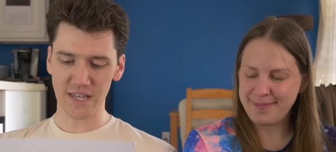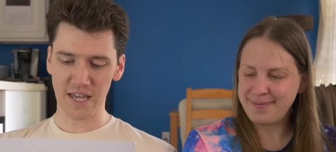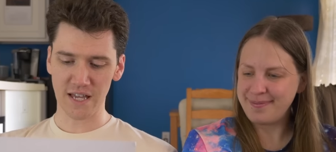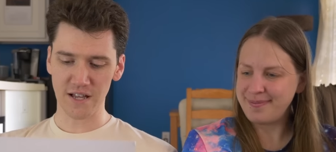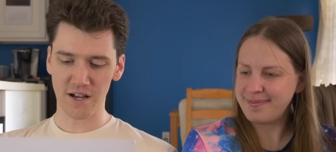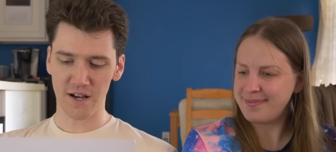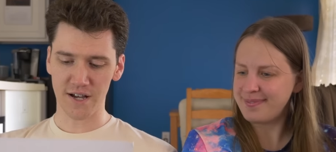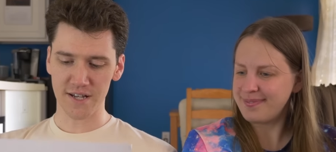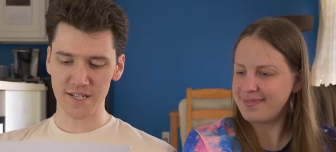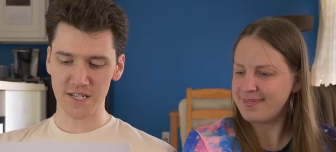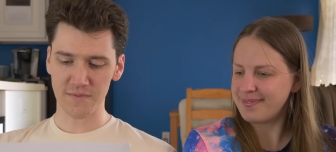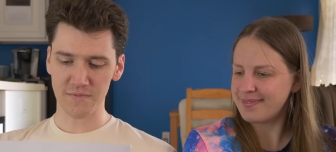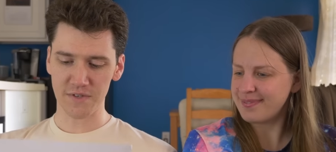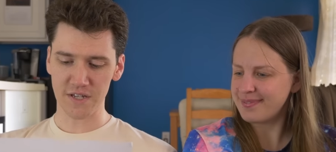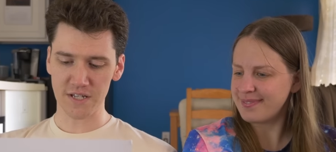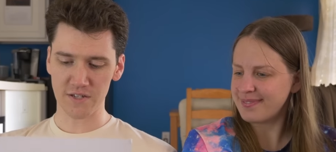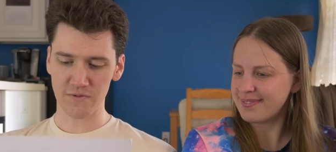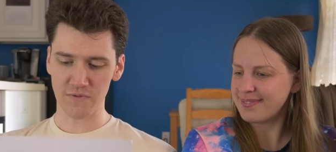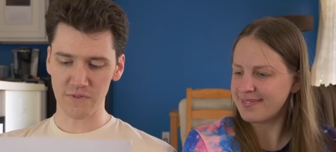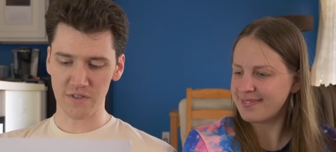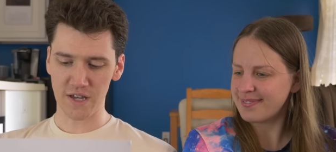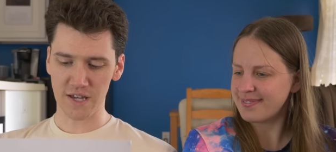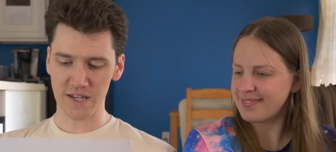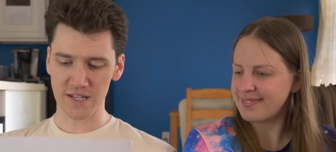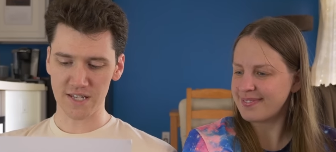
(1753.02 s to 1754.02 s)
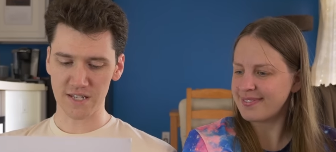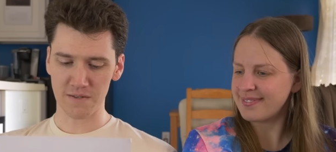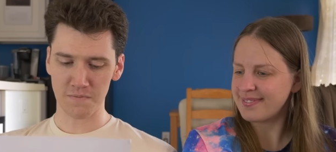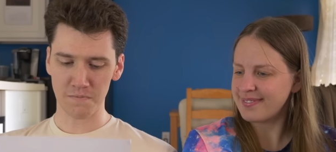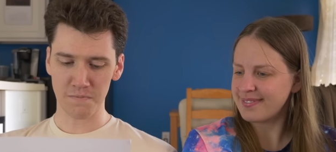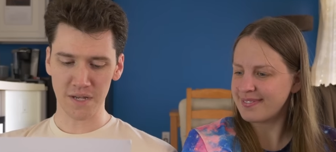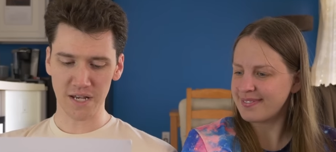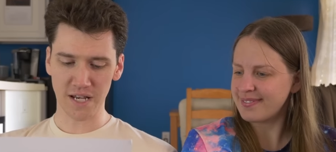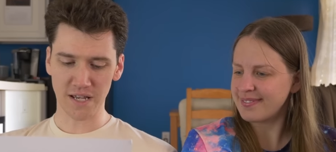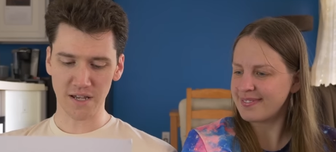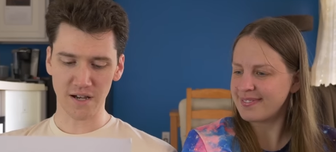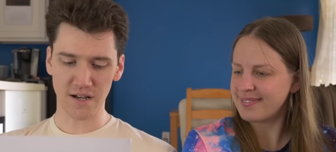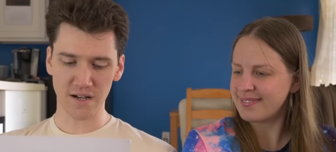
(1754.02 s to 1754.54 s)
Speaker 1: that awesomeness with us.
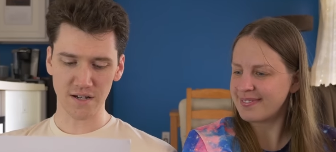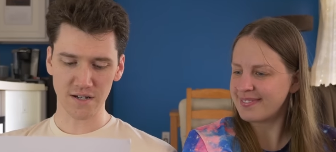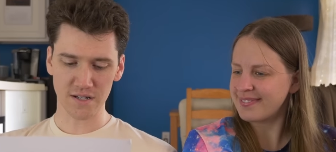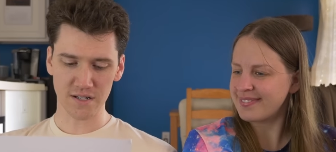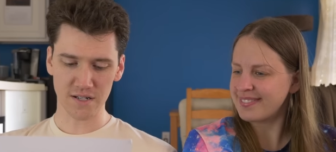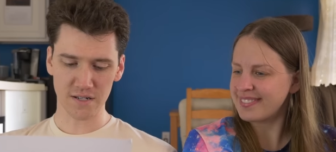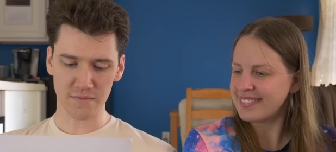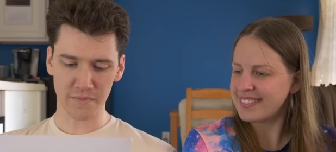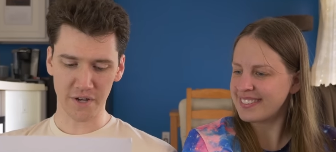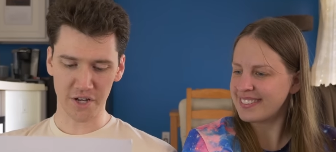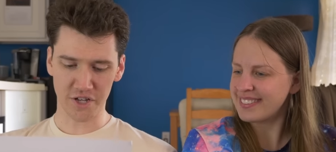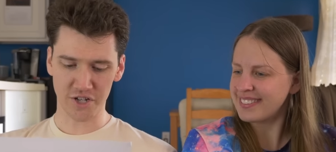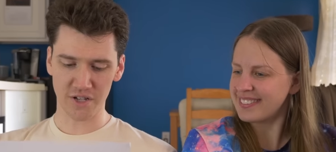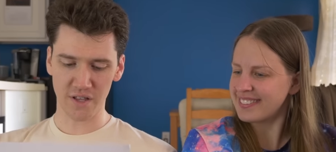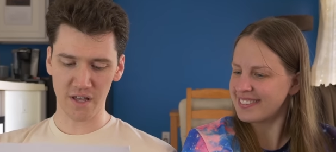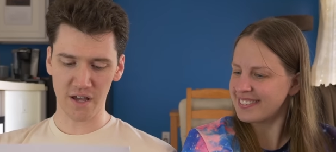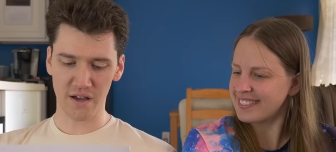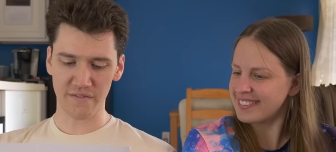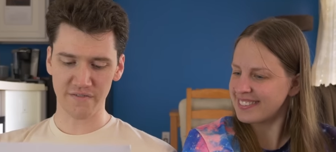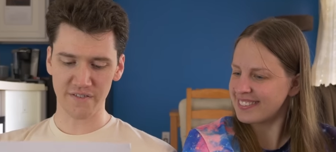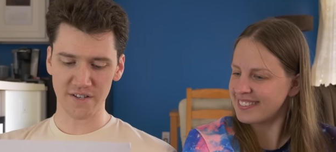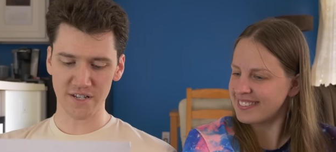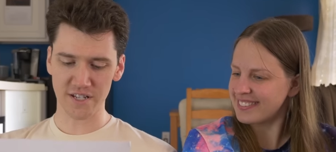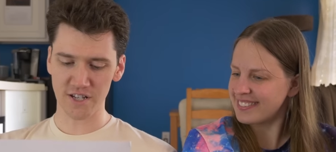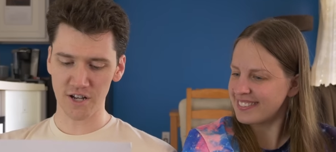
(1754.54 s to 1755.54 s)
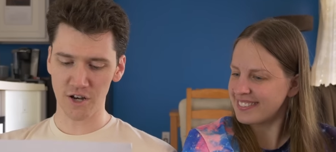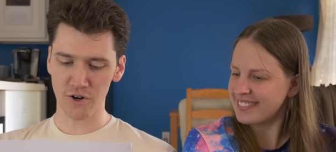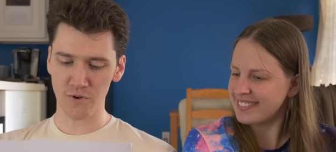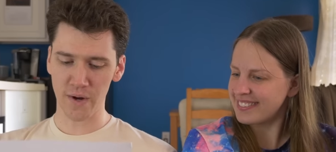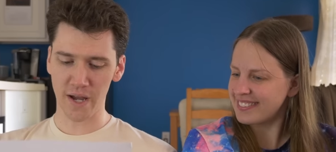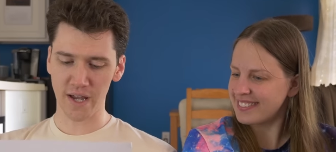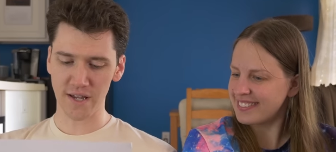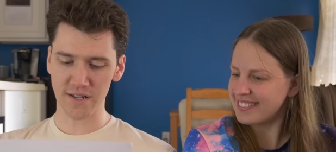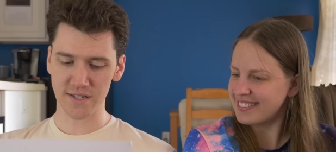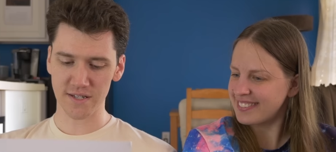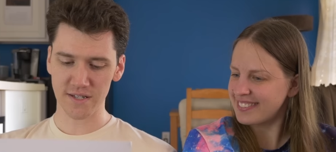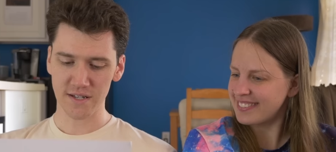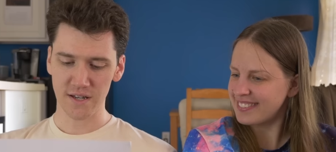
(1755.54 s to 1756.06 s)
Many hugs, much love, and as
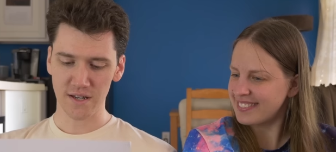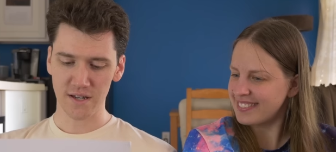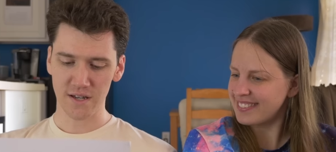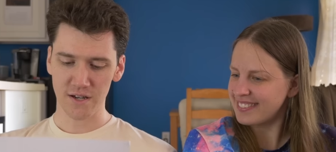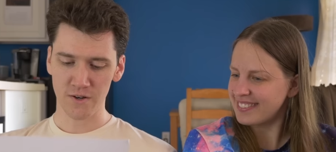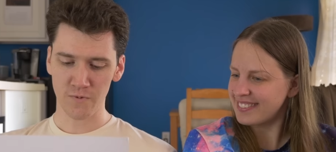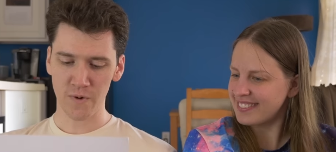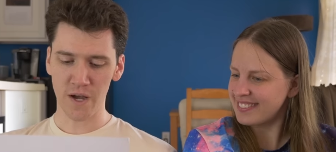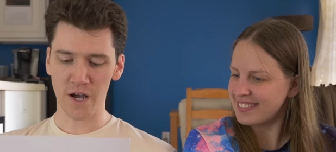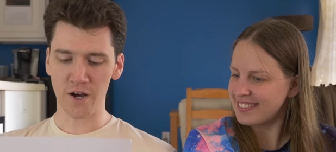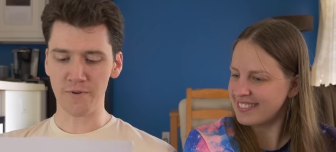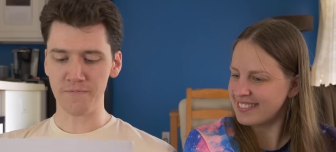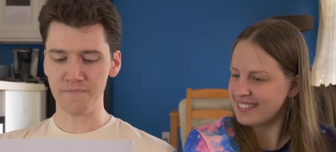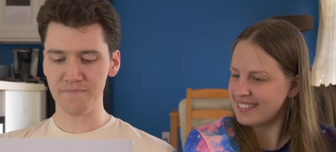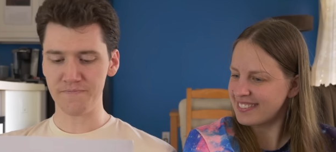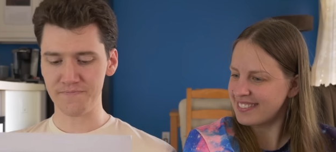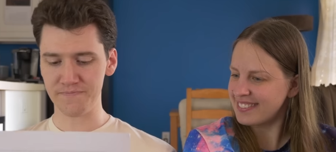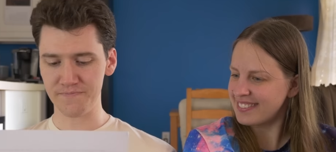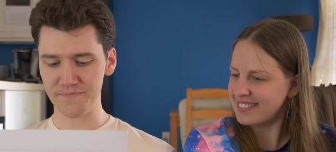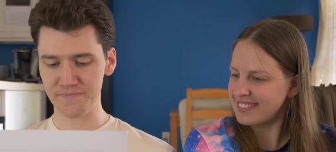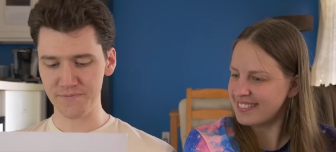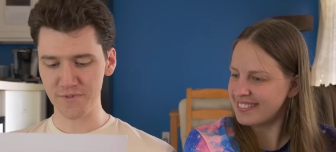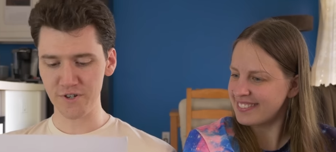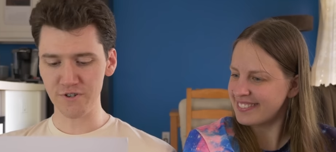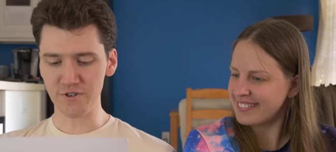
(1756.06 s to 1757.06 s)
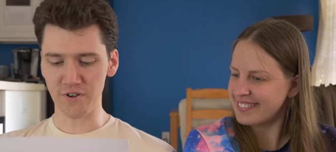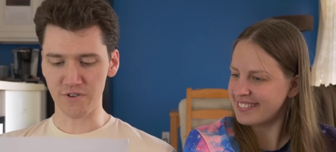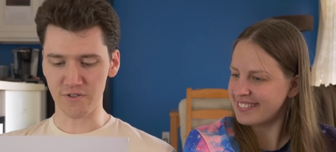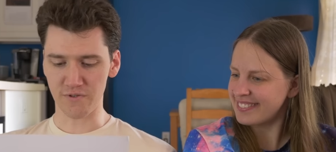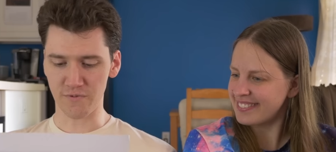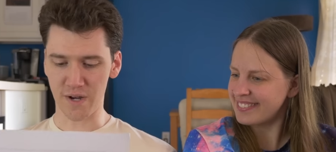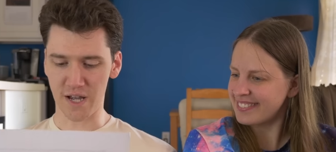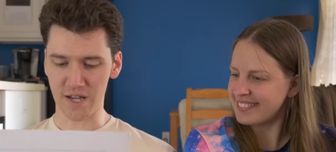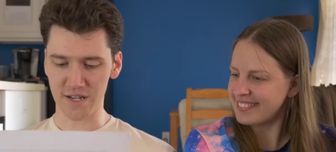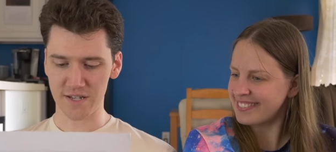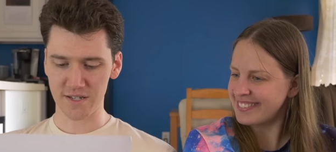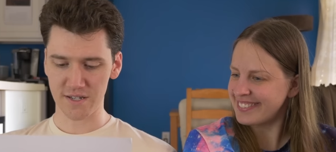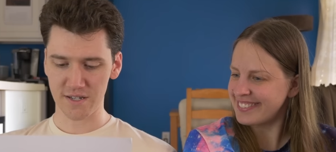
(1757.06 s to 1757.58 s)
always, well, you know the
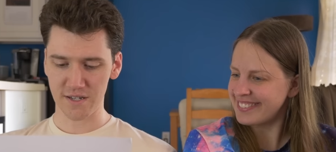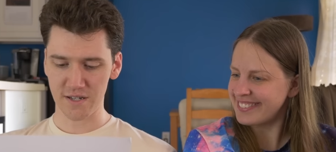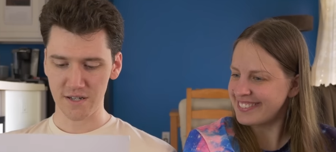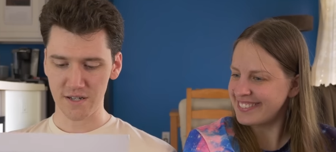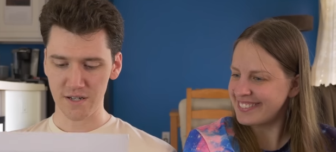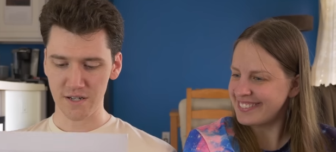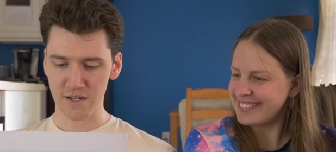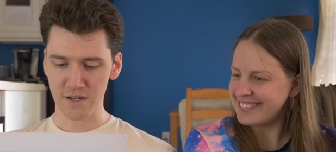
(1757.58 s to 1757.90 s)
rest.